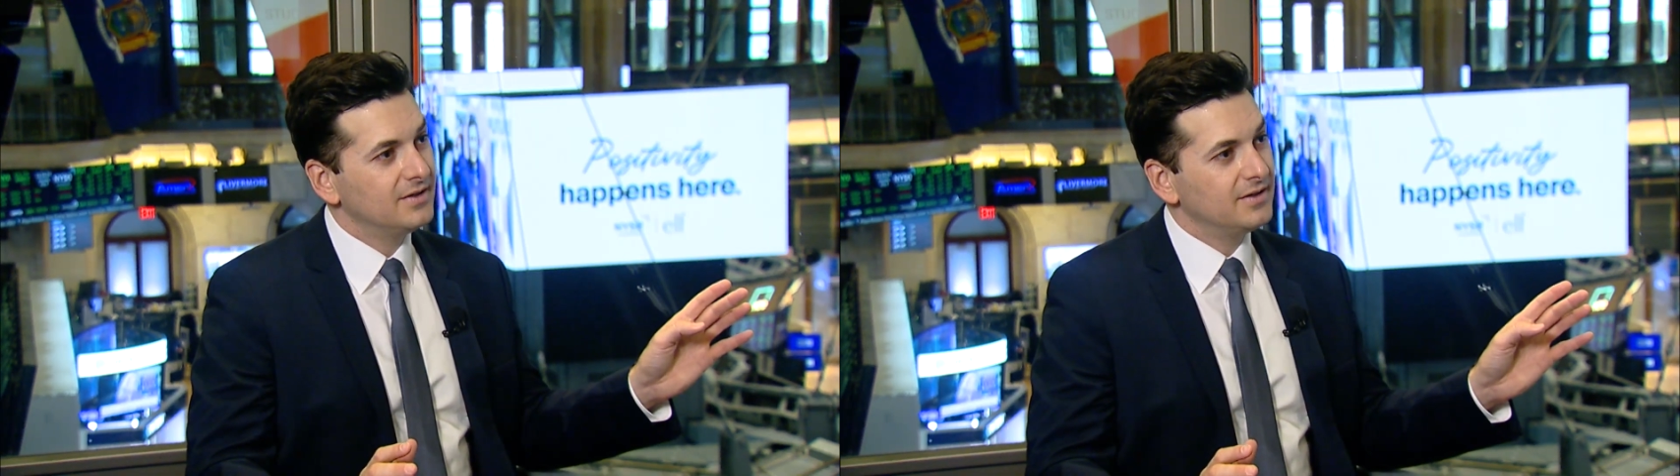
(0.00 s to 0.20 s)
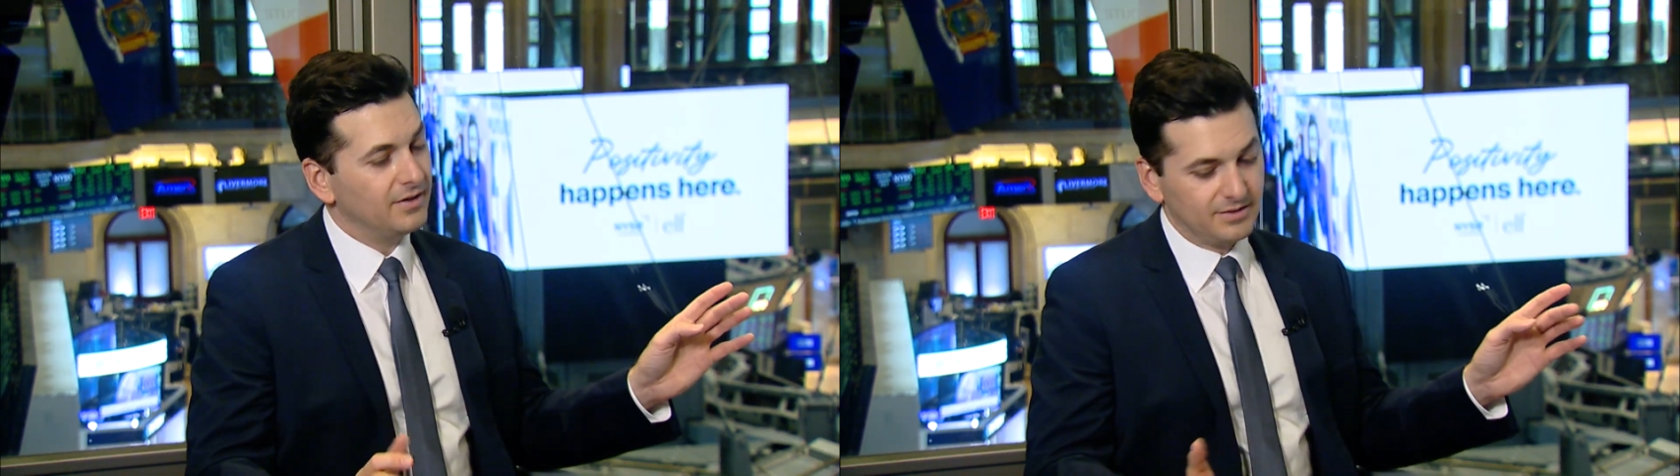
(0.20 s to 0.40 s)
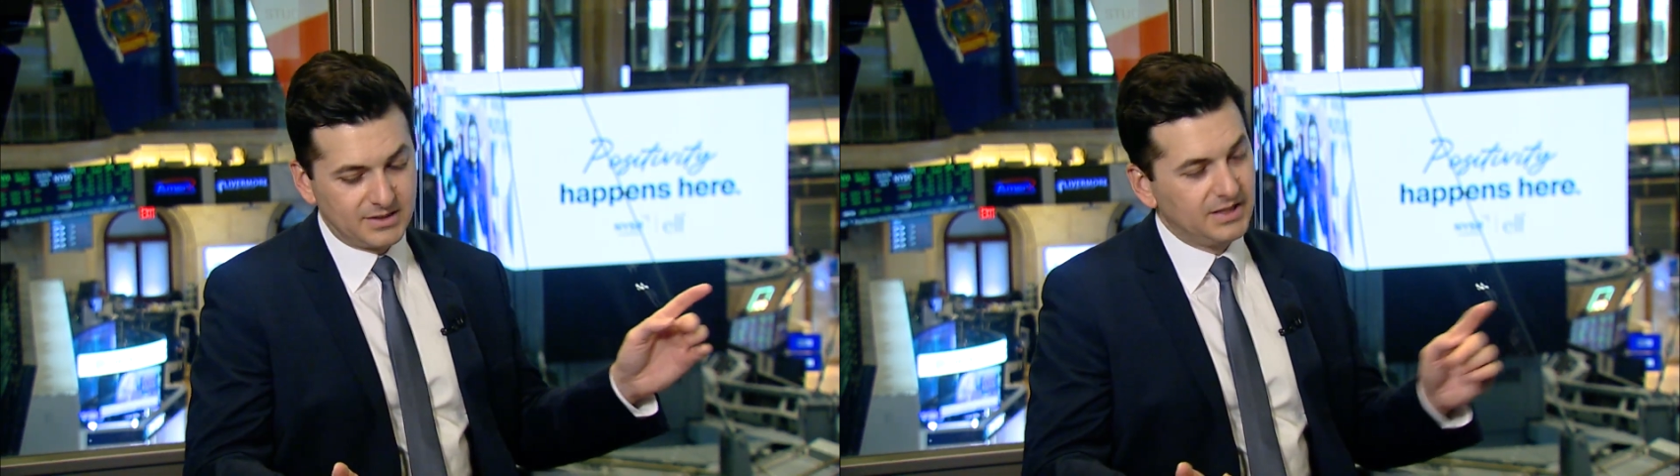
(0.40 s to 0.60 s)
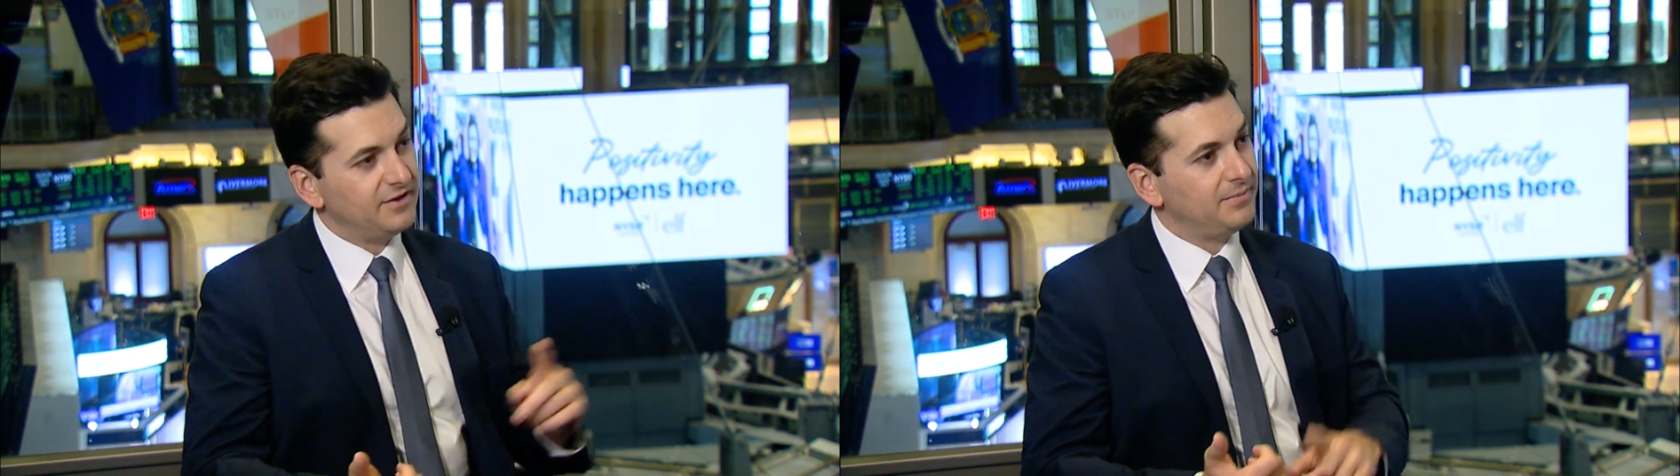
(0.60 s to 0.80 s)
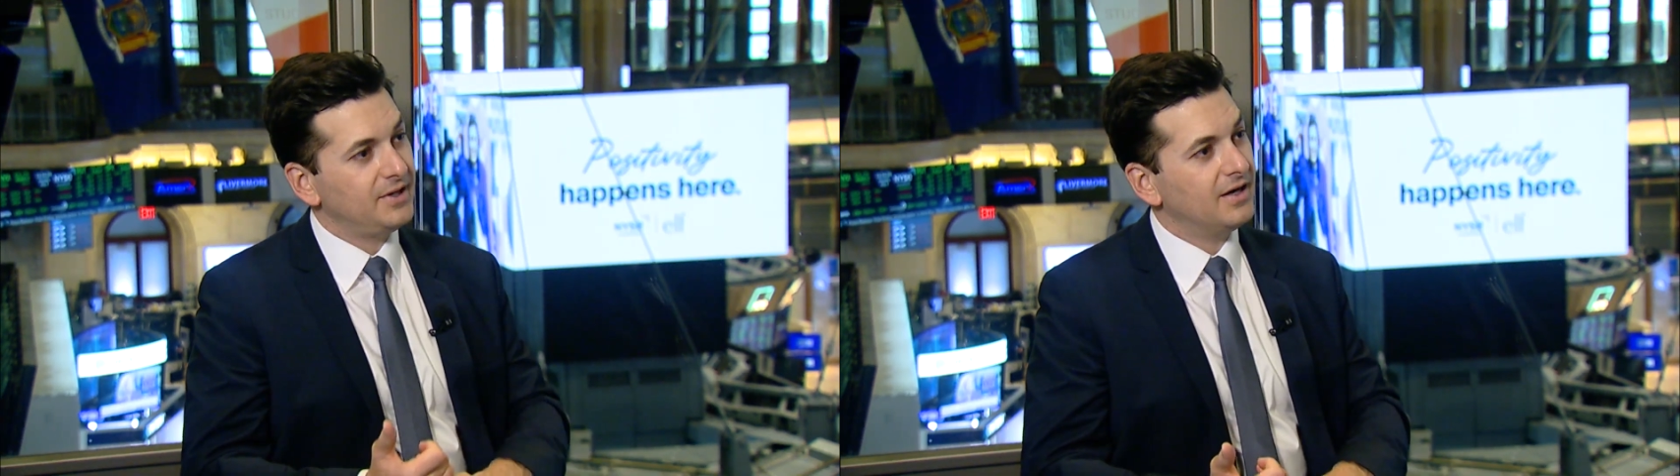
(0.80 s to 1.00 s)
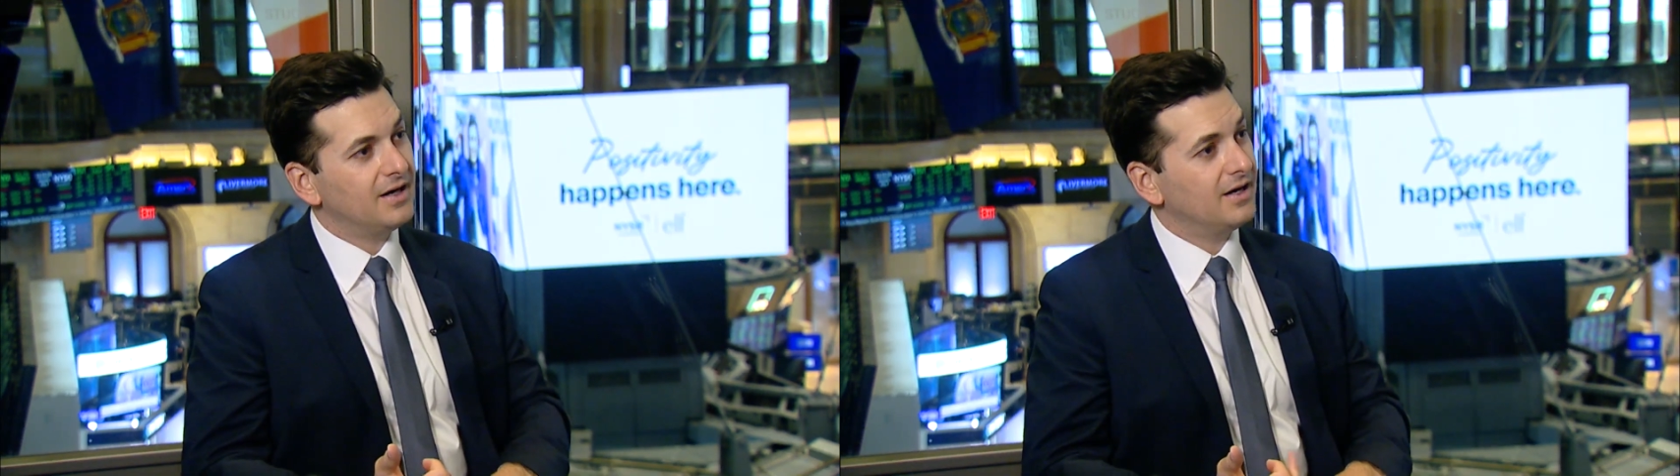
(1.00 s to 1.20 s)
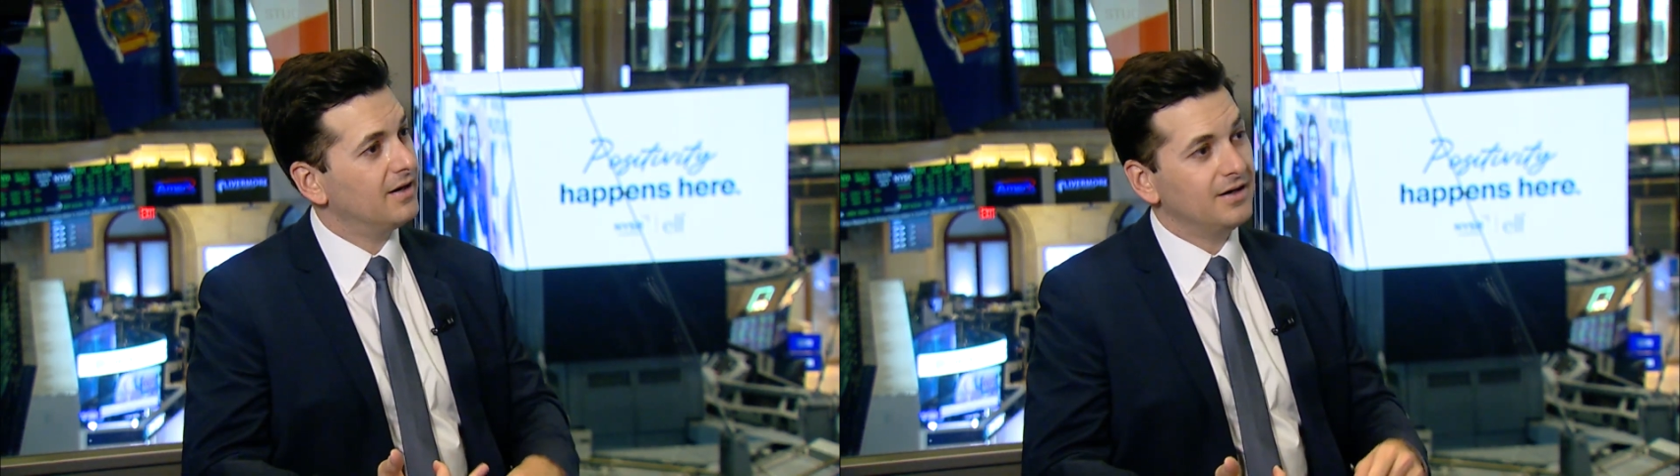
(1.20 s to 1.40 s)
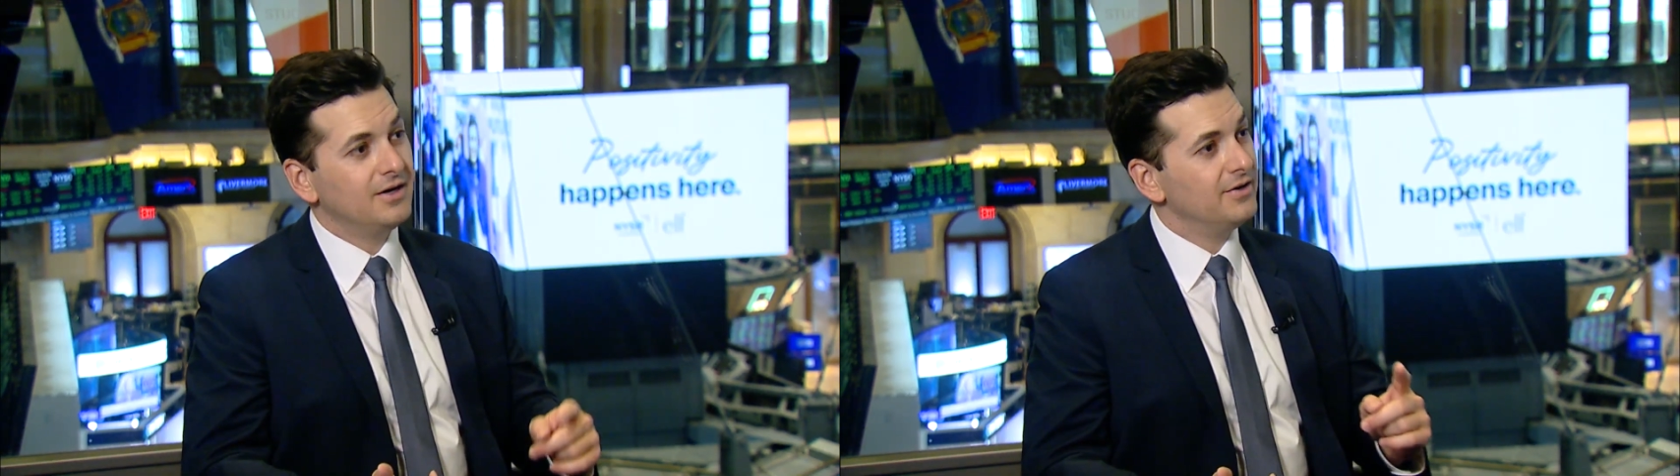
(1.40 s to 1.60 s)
CVPR,